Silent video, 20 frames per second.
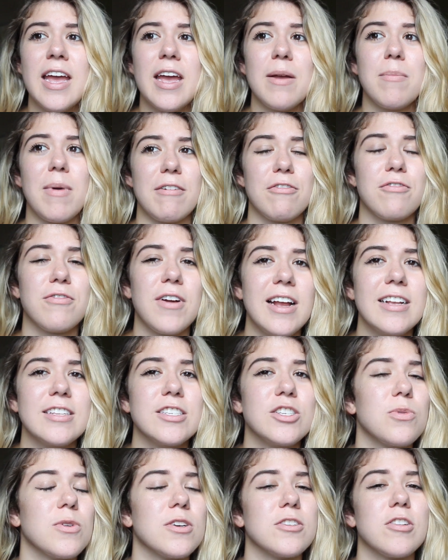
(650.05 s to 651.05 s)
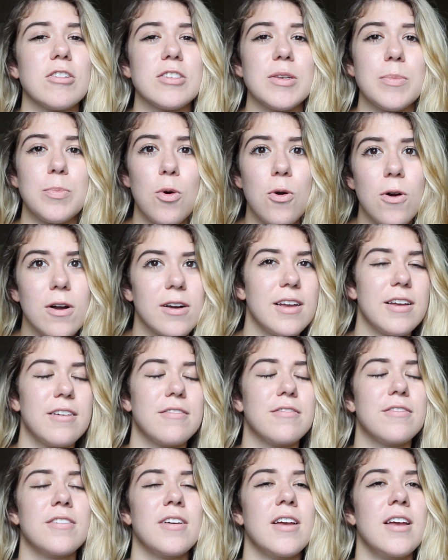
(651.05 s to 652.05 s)
and my friends who are so
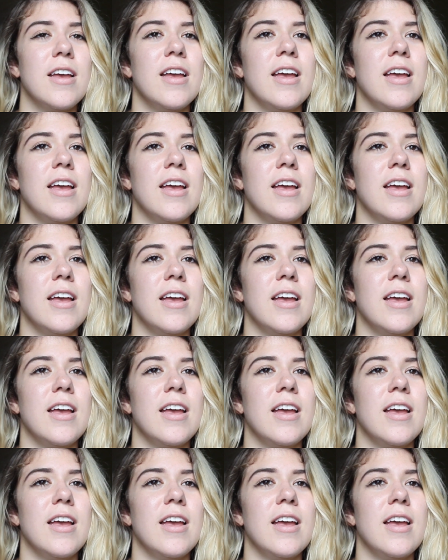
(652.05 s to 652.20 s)
supportive,